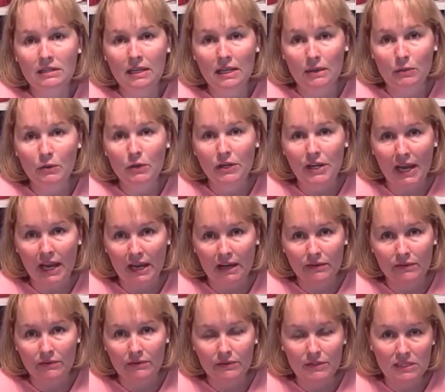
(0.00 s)
they would
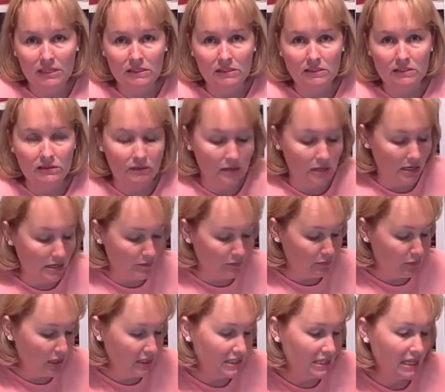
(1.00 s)
have these
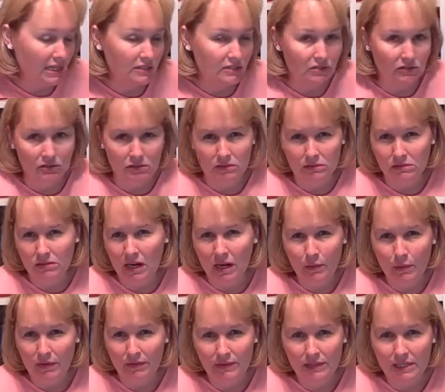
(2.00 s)
blood tests or
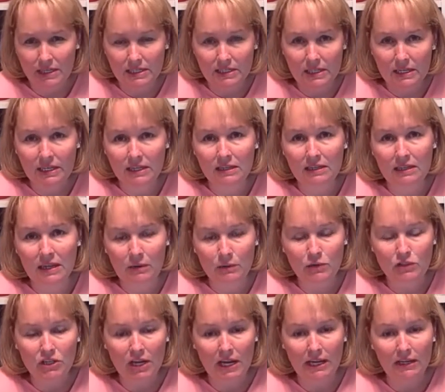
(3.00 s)
however they did it, and they
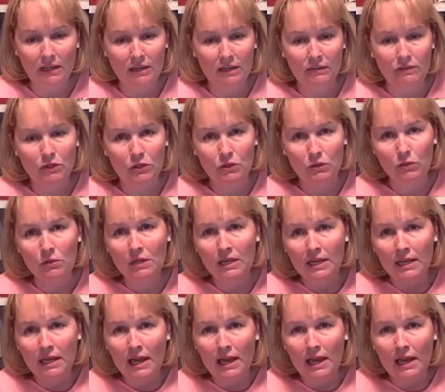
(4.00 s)
would check, and if you